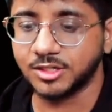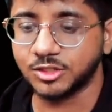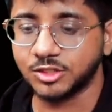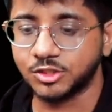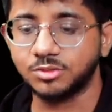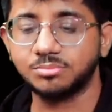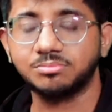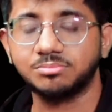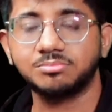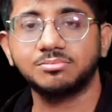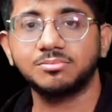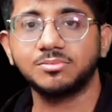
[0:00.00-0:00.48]

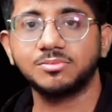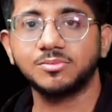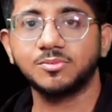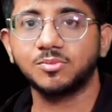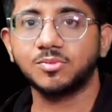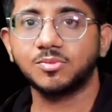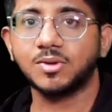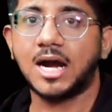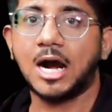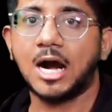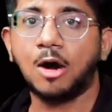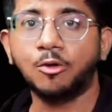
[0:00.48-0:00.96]
So
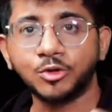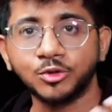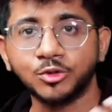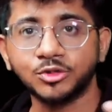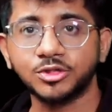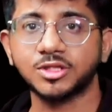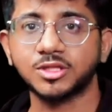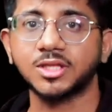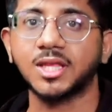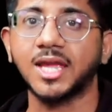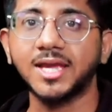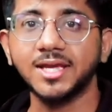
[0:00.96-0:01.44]
how
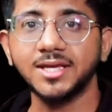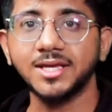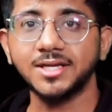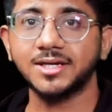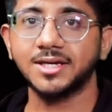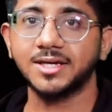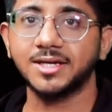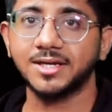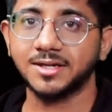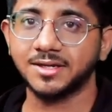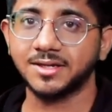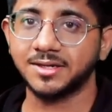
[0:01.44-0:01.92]
to
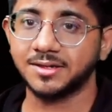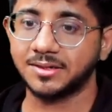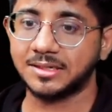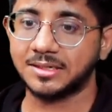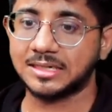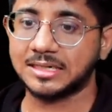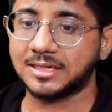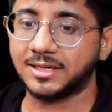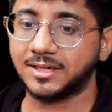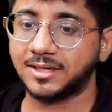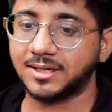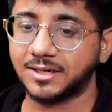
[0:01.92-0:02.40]
think
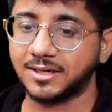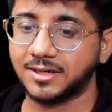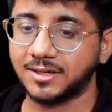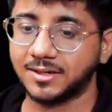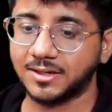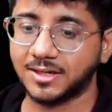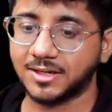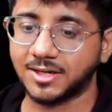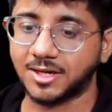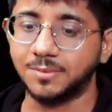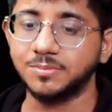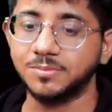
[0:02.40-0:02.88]

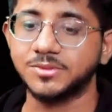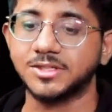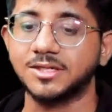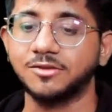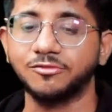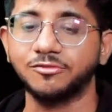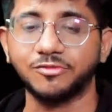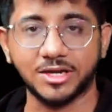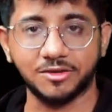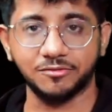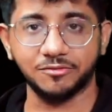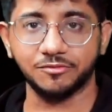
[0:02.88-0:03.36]
comes
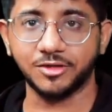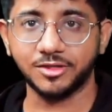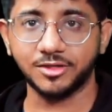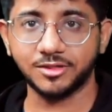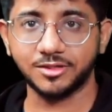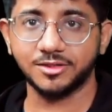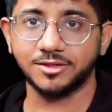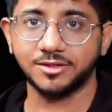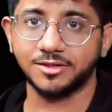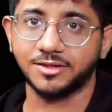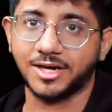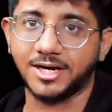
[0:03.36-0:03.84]
in
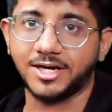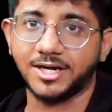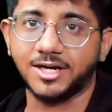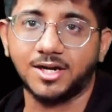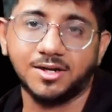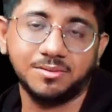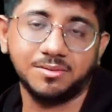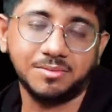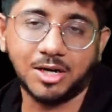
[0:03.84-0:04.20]
framework, right?